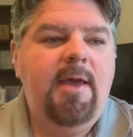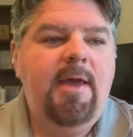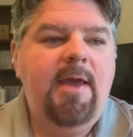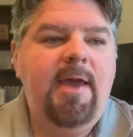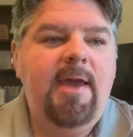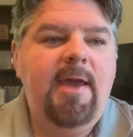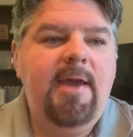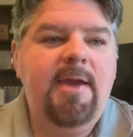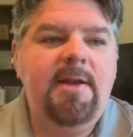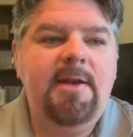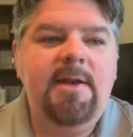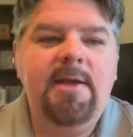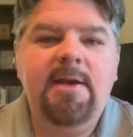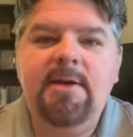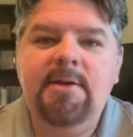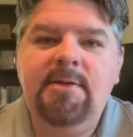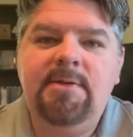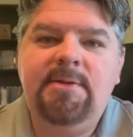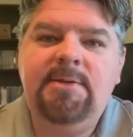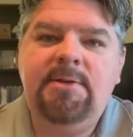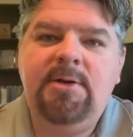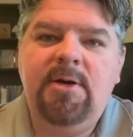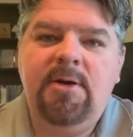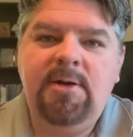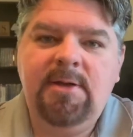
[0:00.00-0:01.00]
and he can
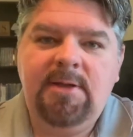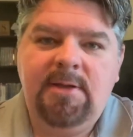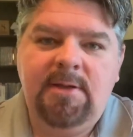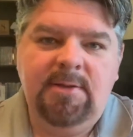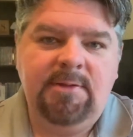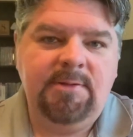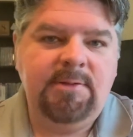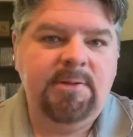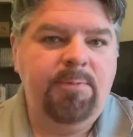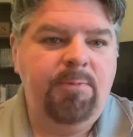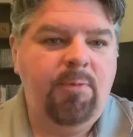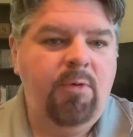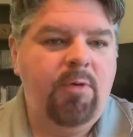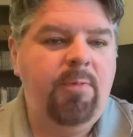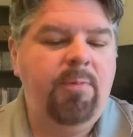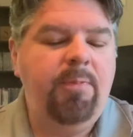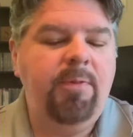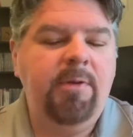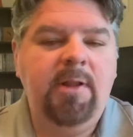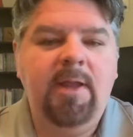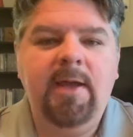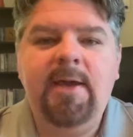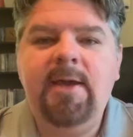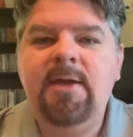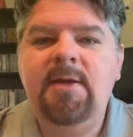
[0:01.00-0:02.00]
start getting some more
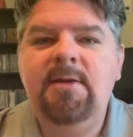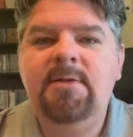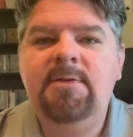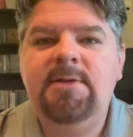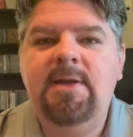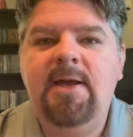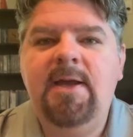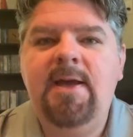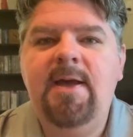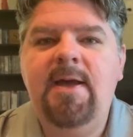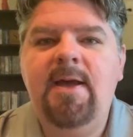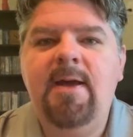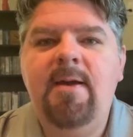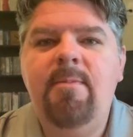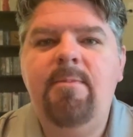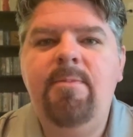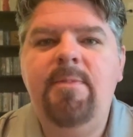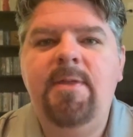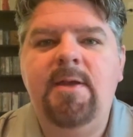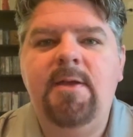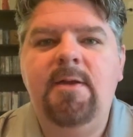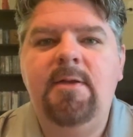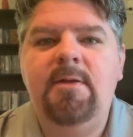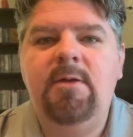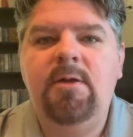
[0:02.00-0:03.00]
playing time,
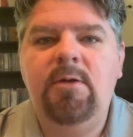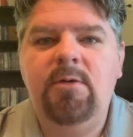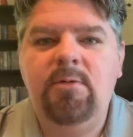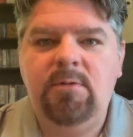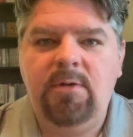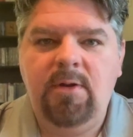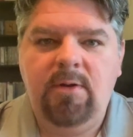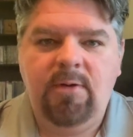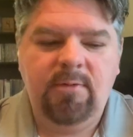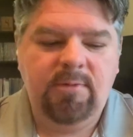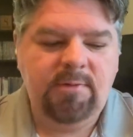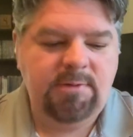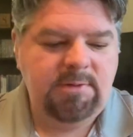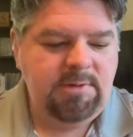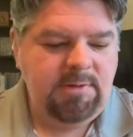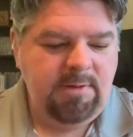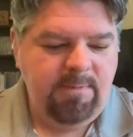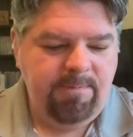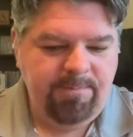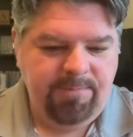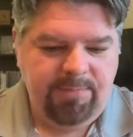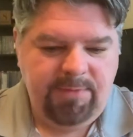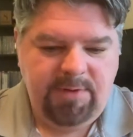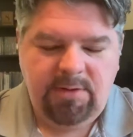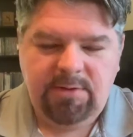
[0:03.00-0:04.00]
then who knows?
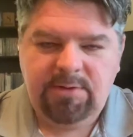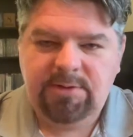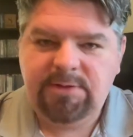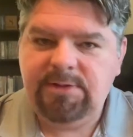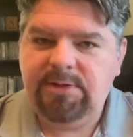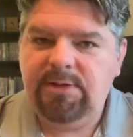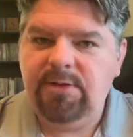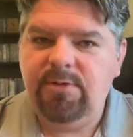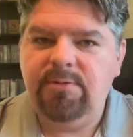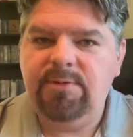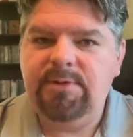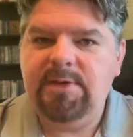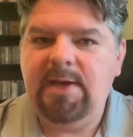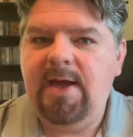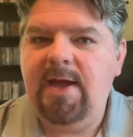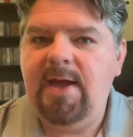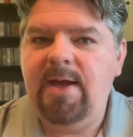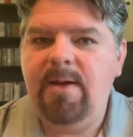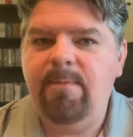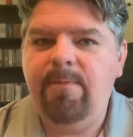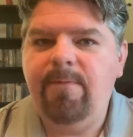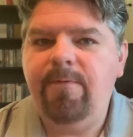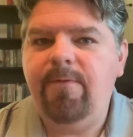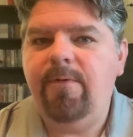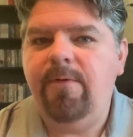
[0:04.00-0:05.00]
There's still
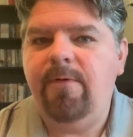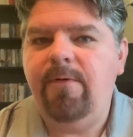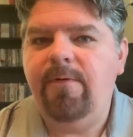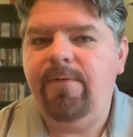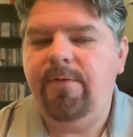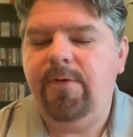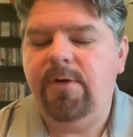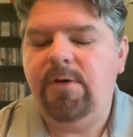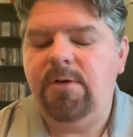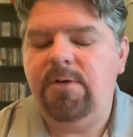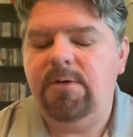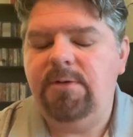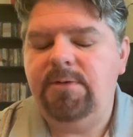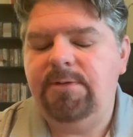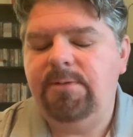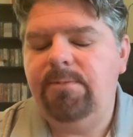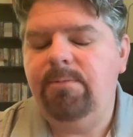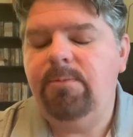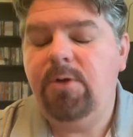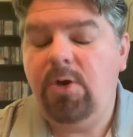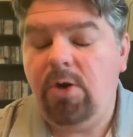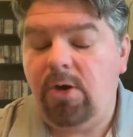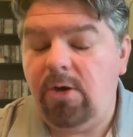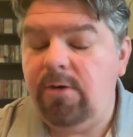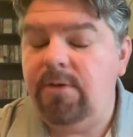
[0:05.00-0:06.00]
time for
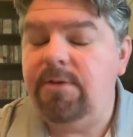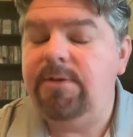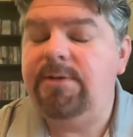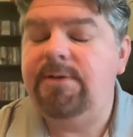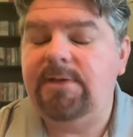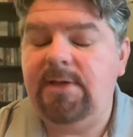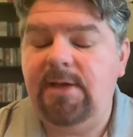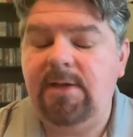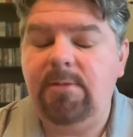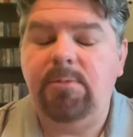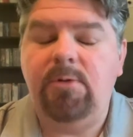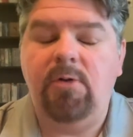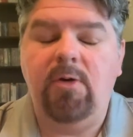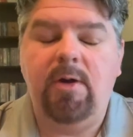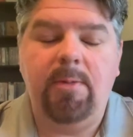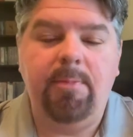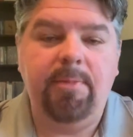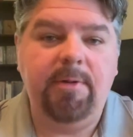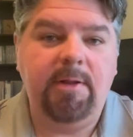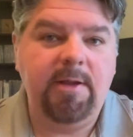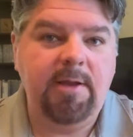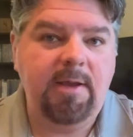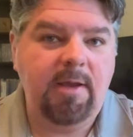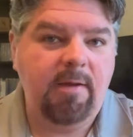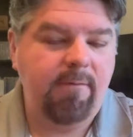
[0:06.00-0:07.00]
Curtis Samuel, I
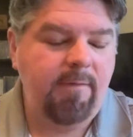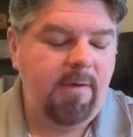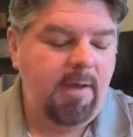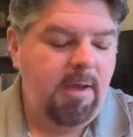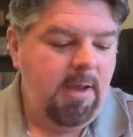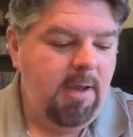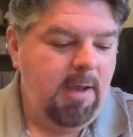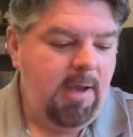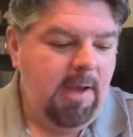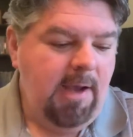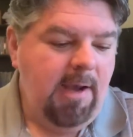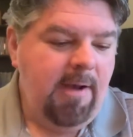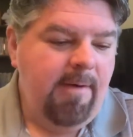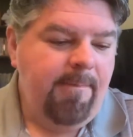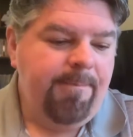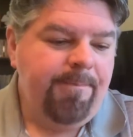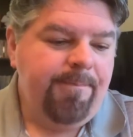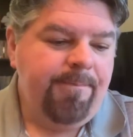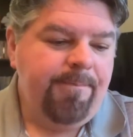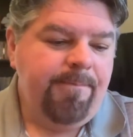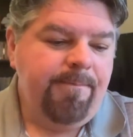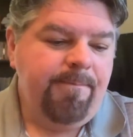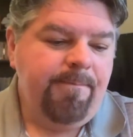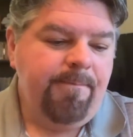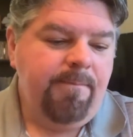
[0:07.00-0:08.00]
believe.
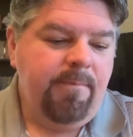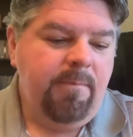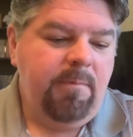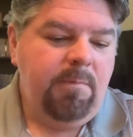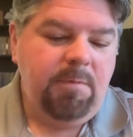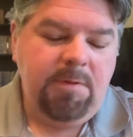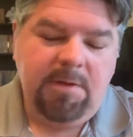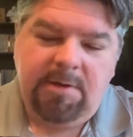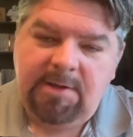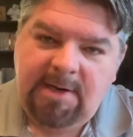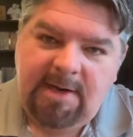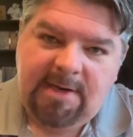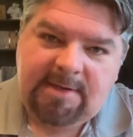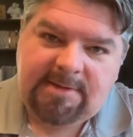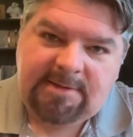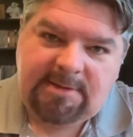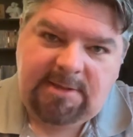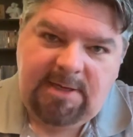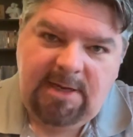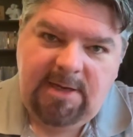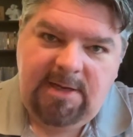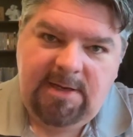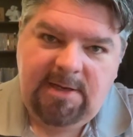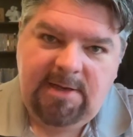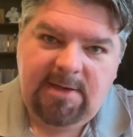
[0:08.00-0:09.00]
The
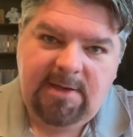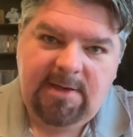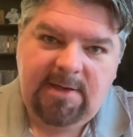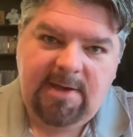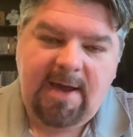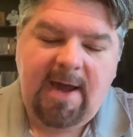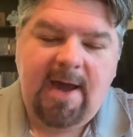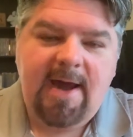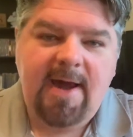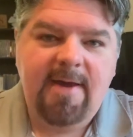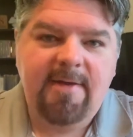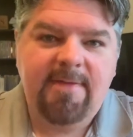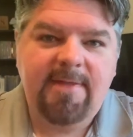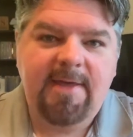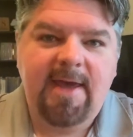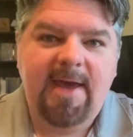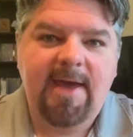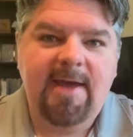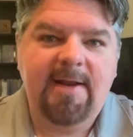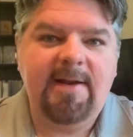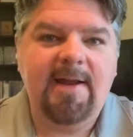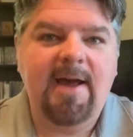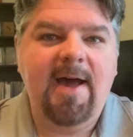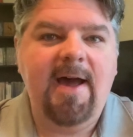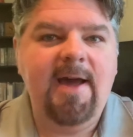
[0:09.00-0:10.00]
next guy
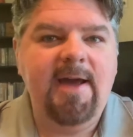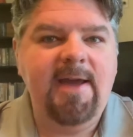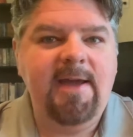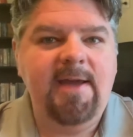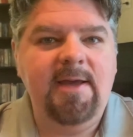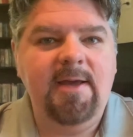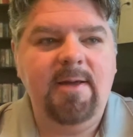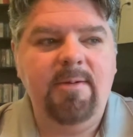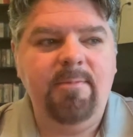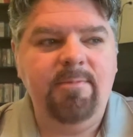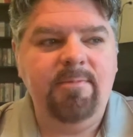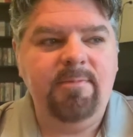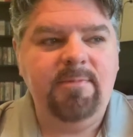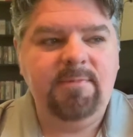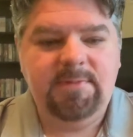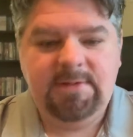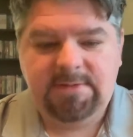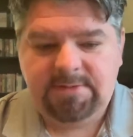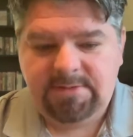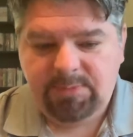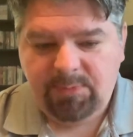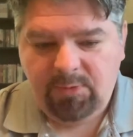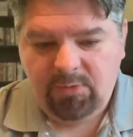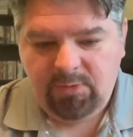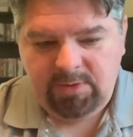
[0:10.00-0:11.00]
that I am
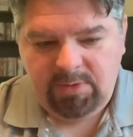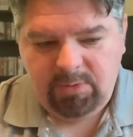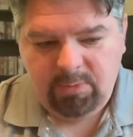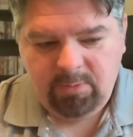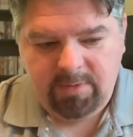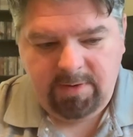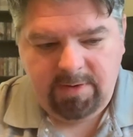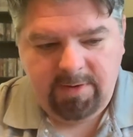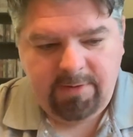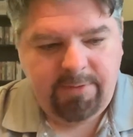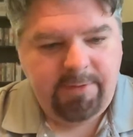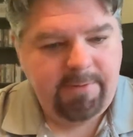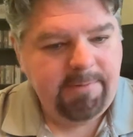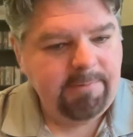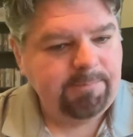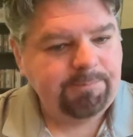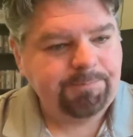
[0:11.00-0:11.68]
disappointed with